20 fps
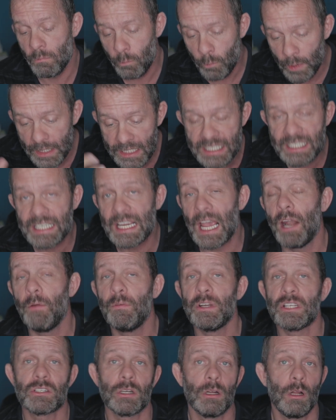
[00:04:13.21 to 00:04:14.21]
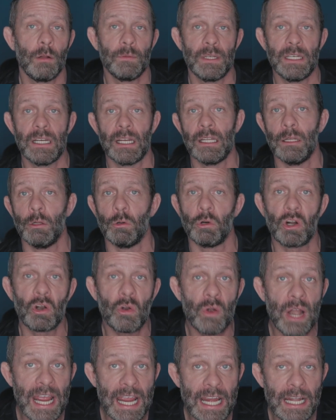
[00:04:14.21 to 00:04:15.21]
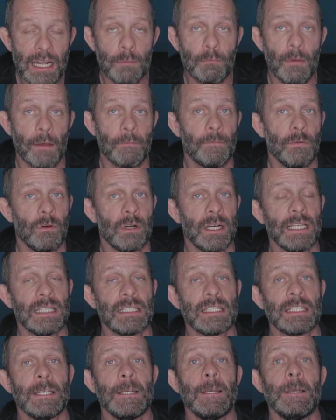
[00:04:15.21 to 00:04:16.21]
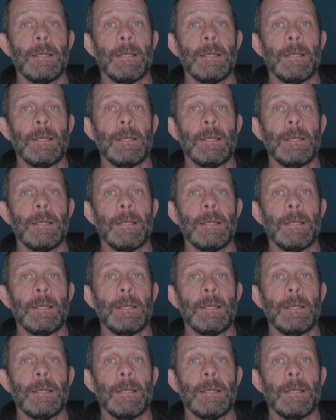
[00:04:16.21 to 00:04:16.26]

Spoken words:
which can result in a little grain in my footage,